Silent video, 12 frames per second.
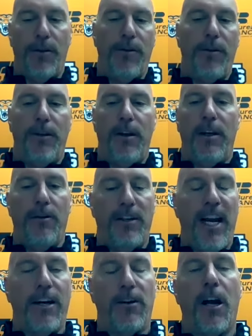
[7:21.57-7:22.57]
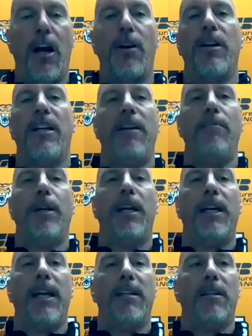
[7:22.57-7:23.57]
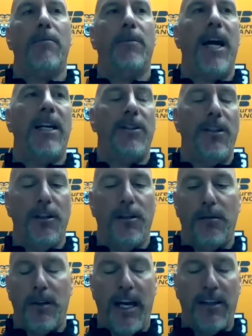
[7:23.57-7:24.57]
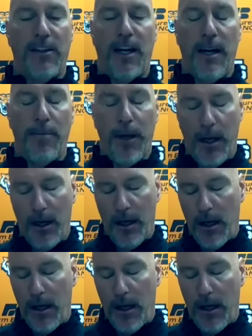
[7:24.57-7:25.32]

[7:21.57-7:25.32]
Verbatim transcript: Other, you know, Tanner Conner didn't even play against him last year, last time.